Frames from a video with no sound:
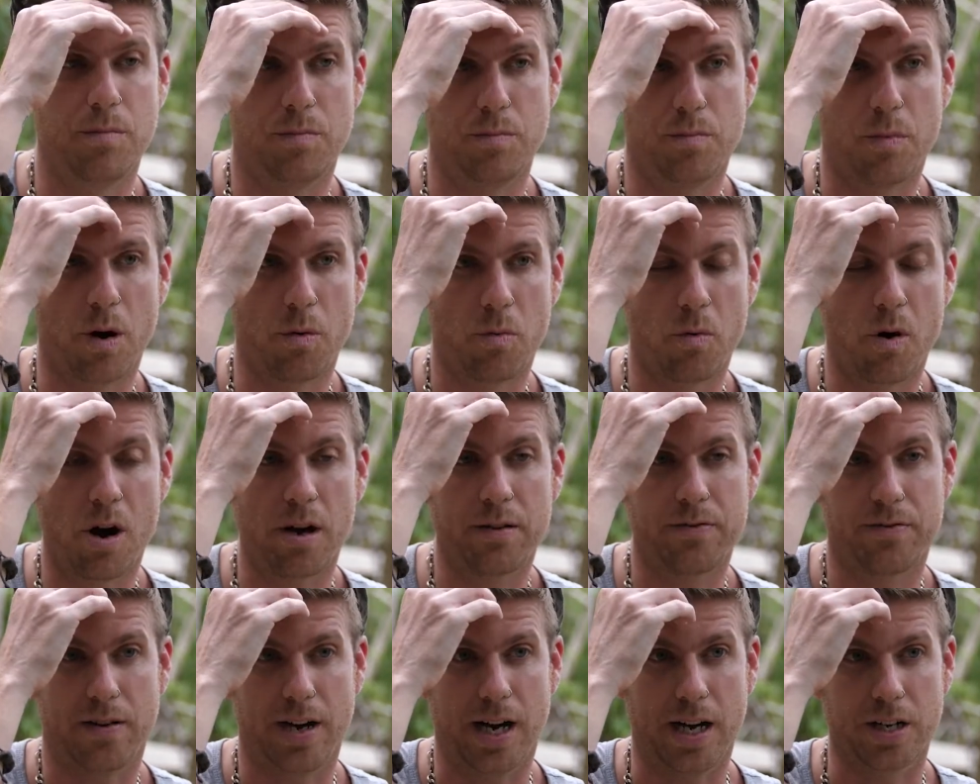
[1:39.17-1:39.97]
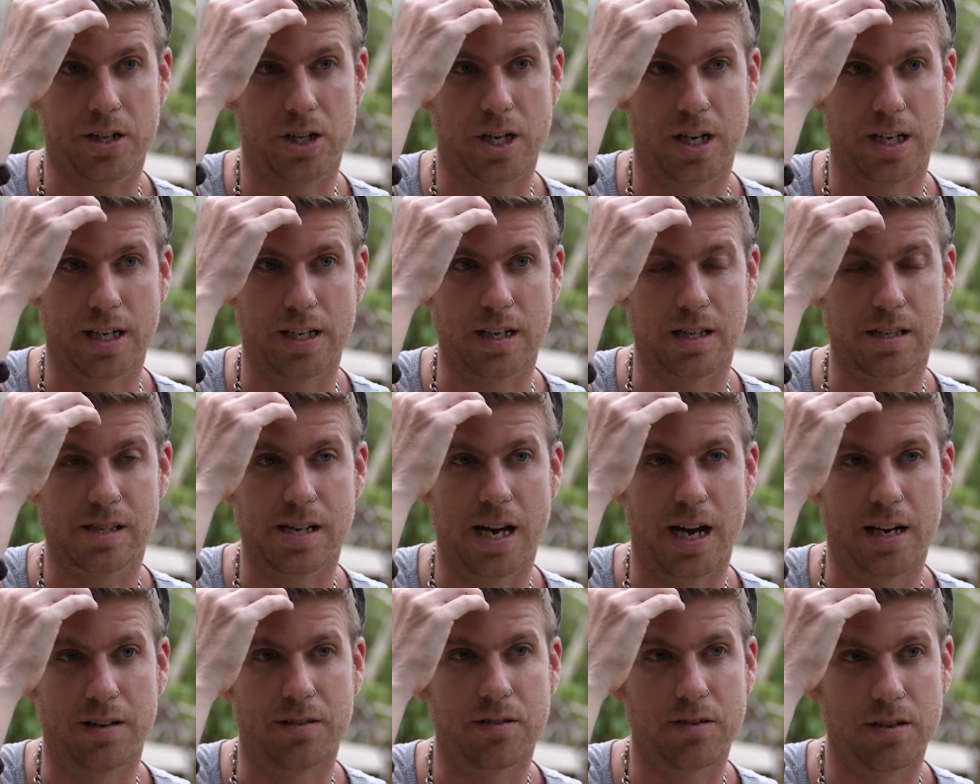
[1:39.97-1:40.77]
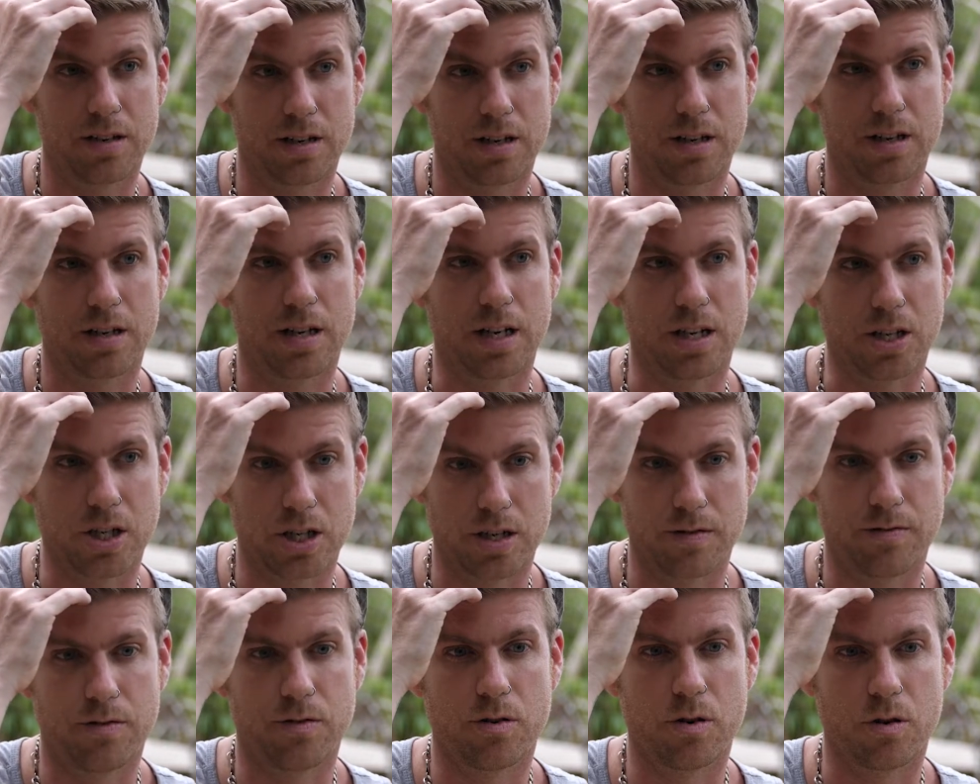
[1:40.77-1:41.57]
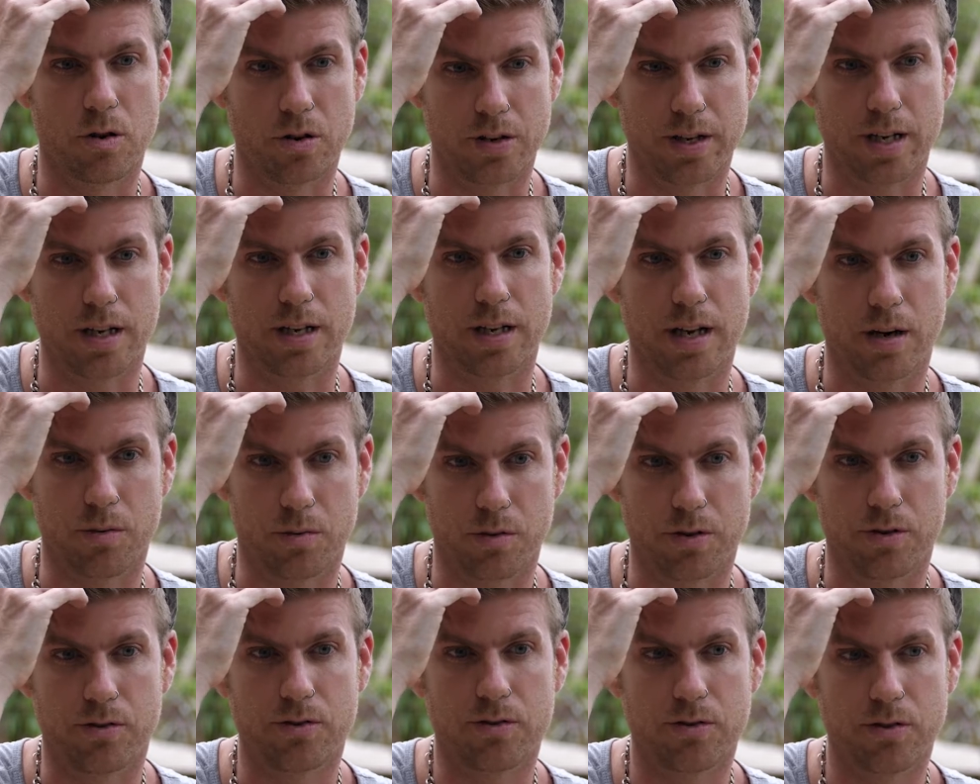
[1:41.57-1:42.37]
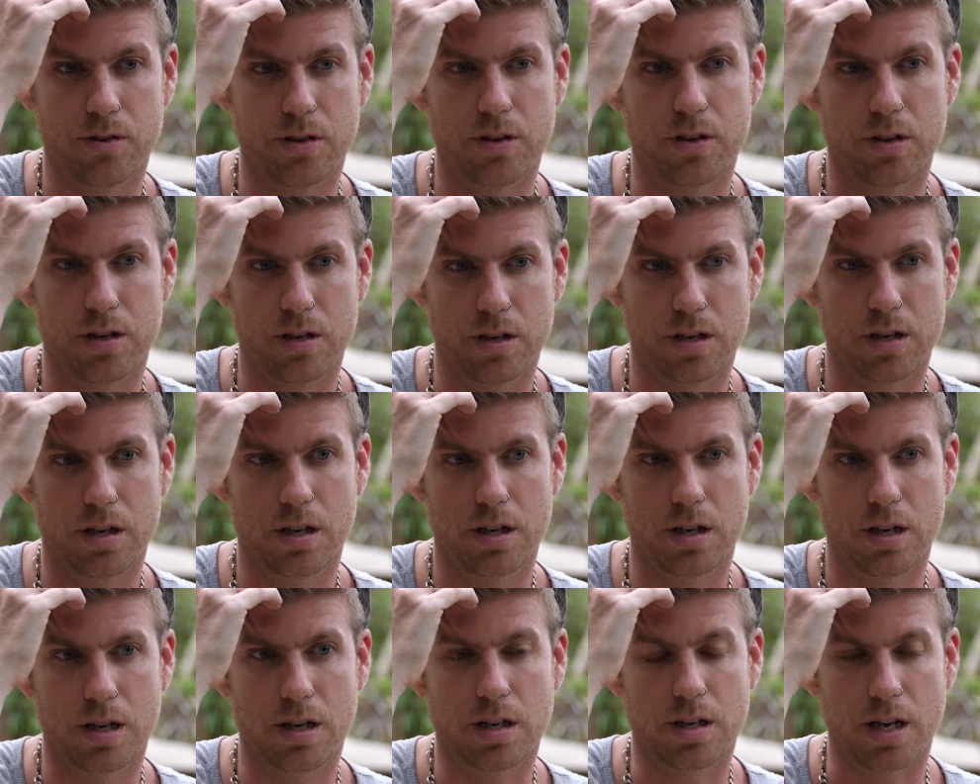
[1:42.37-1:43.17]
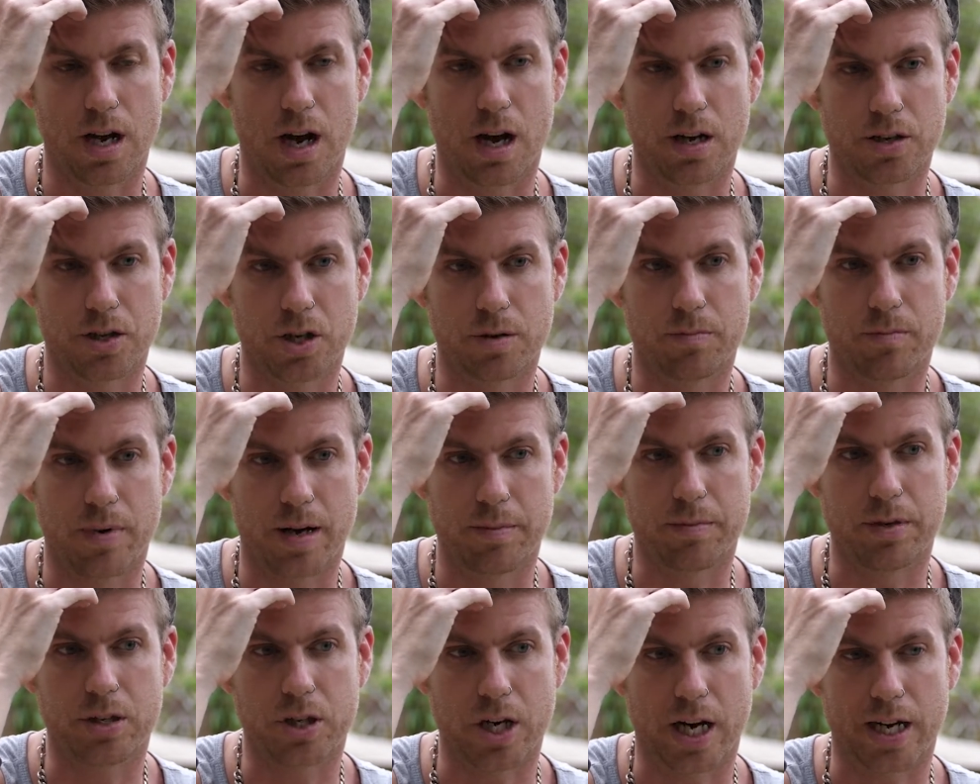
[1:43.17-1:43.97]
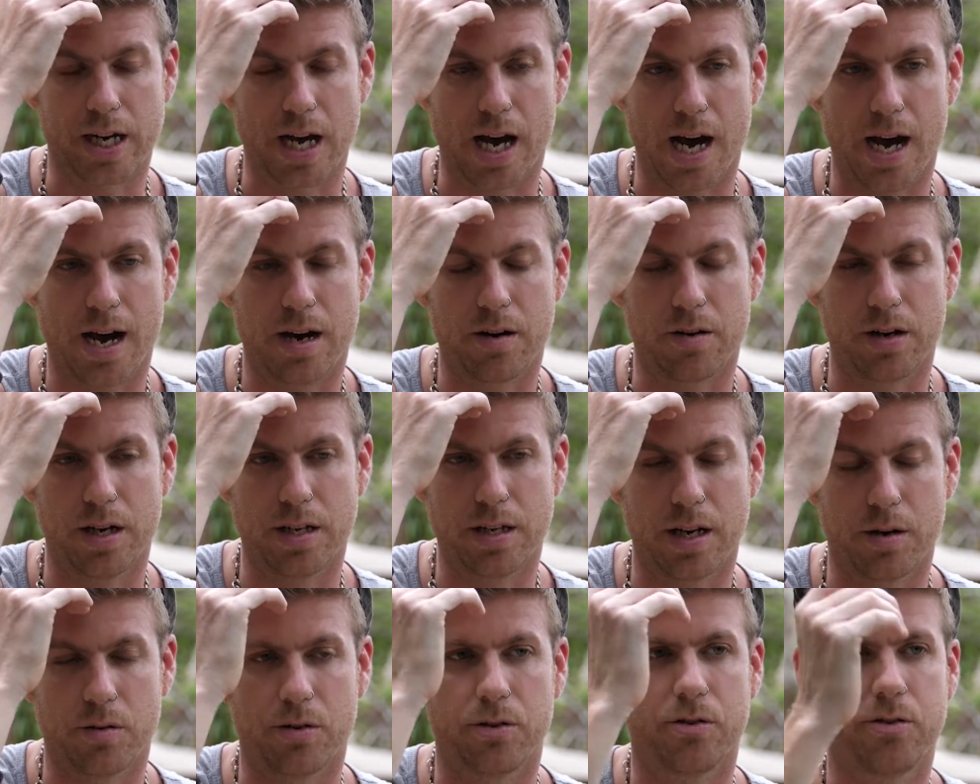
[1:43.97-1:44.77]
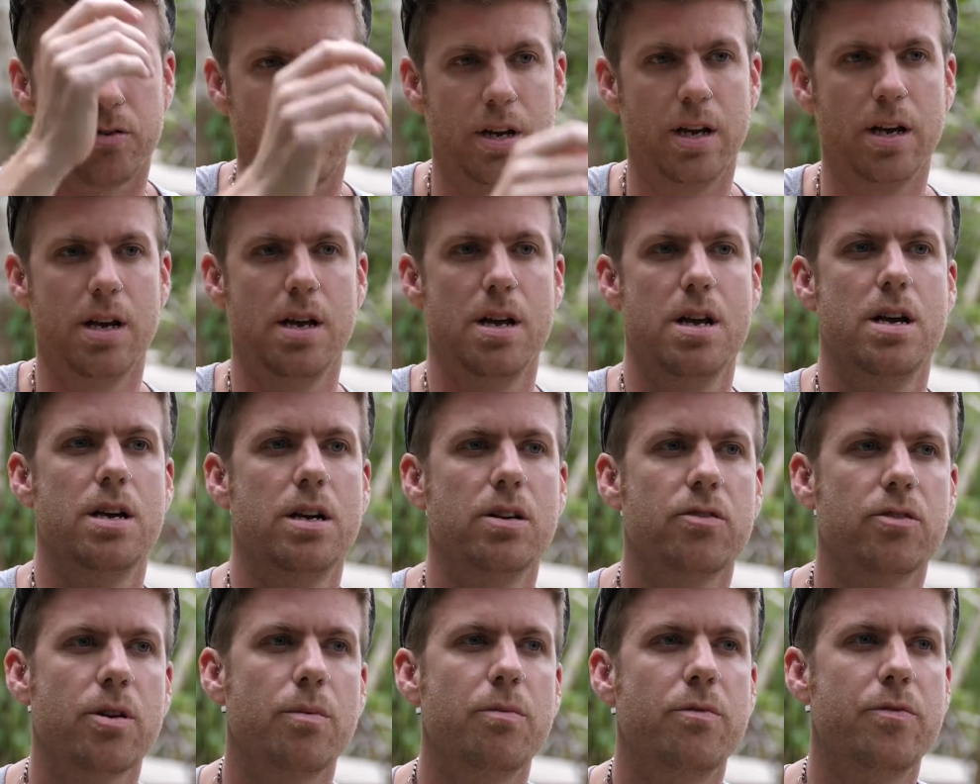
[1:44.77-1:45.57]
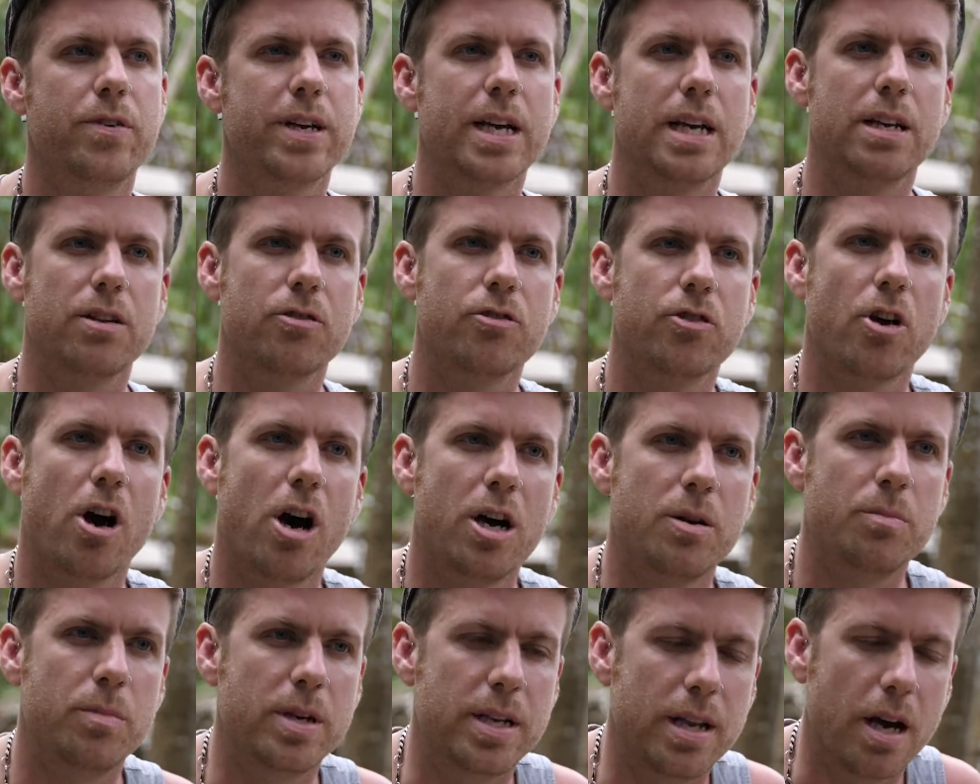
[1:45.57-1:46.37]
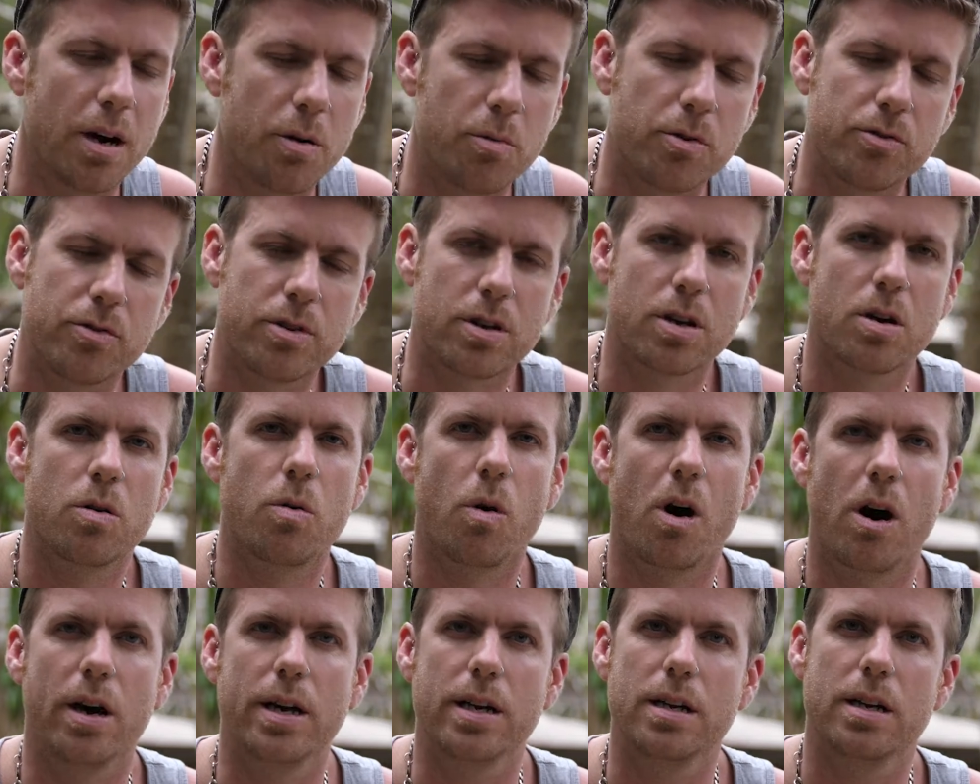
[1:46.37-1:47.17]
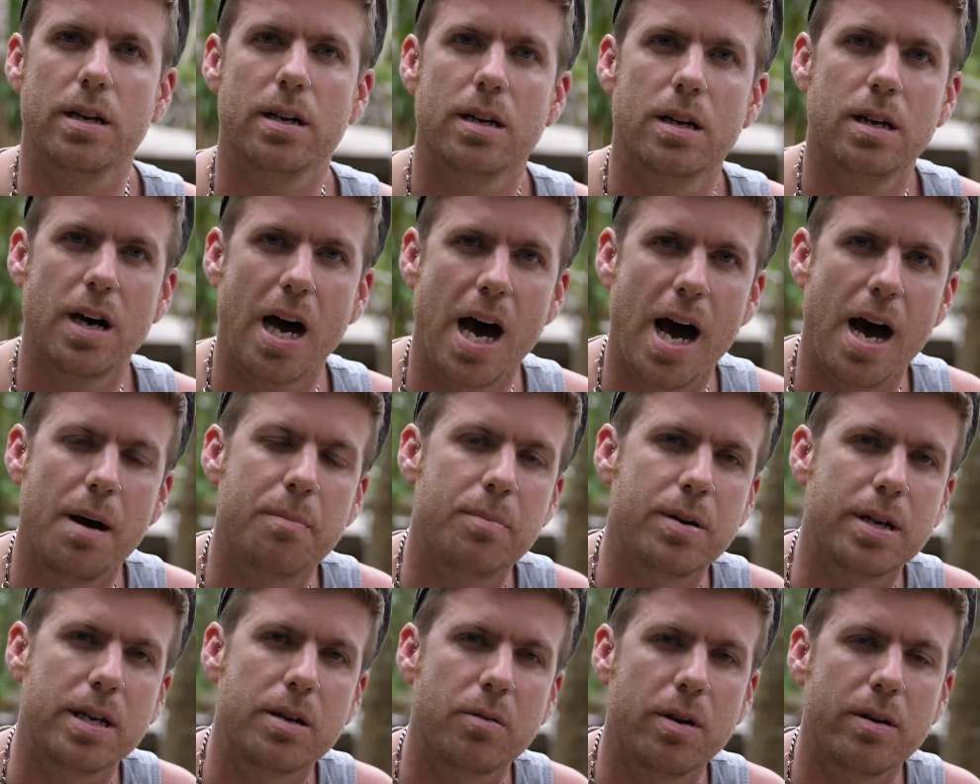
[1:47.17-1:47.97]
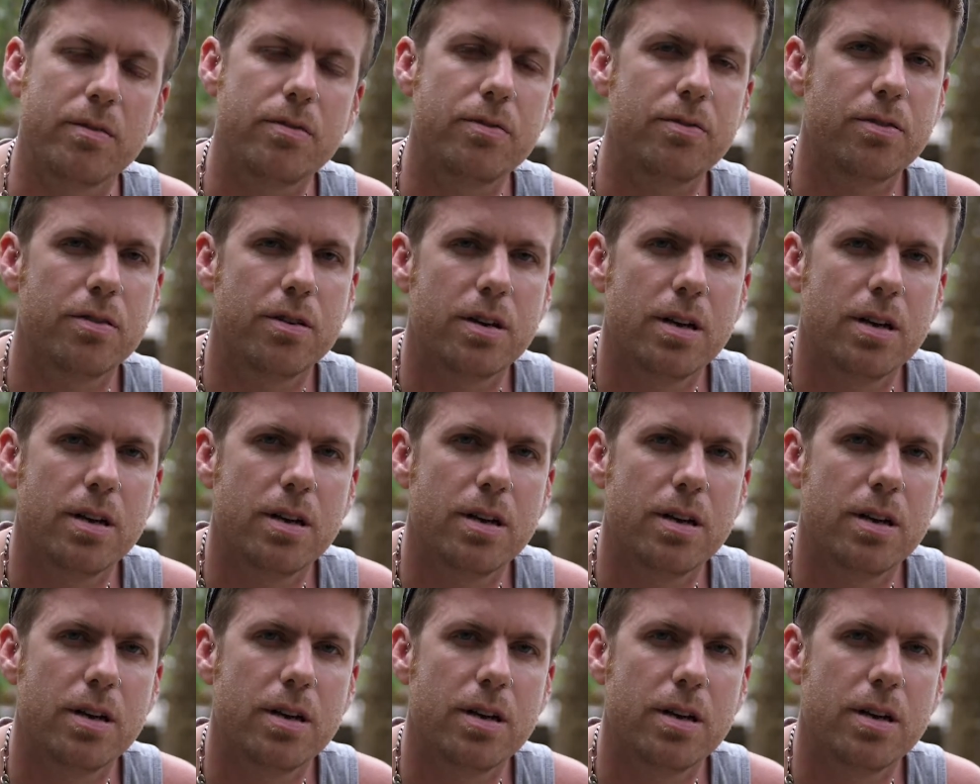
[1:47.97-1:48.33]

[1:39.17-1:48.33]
my wife actually said that she thought that that I should maybe check it out, and there was something inside me that I wasn't quite happy with,